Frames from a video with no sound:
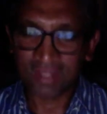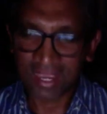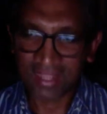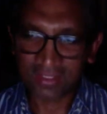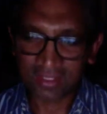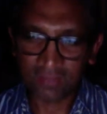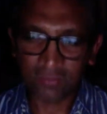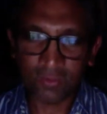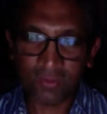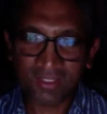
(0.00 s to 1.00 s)
I, if you
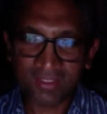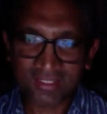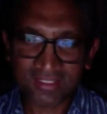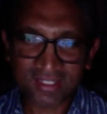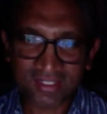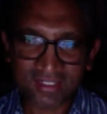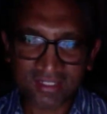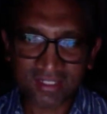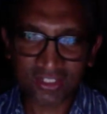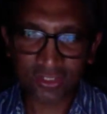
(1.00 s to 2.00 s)
look at that study that
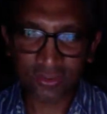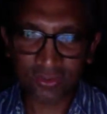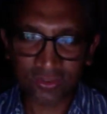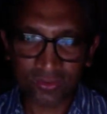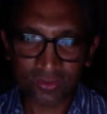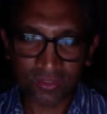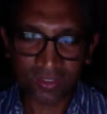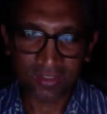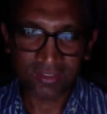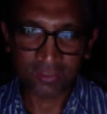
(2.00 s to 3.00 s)
I showed you
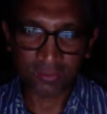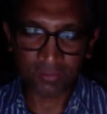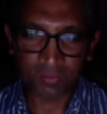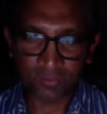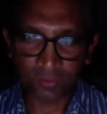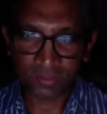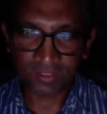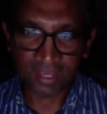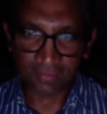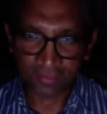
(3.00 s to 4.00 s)
that was performed in
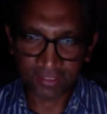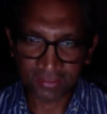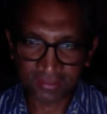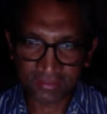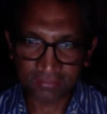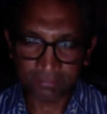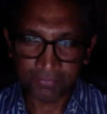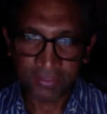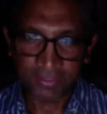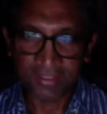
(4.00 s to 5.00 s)
Africa
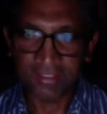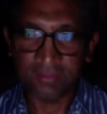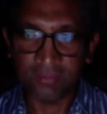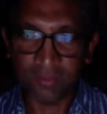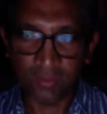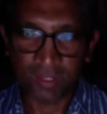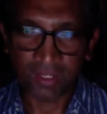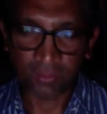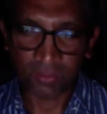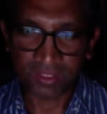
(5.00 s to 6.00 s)
um, we,
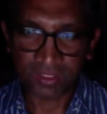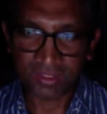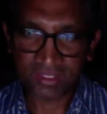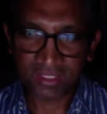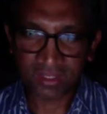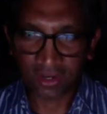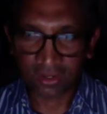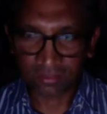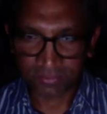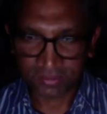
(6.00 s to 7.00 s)
with the three
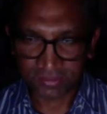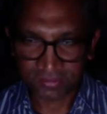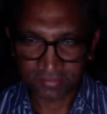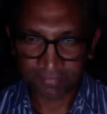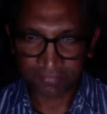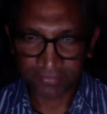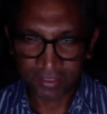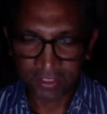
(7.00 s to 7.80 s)
arms, yeah.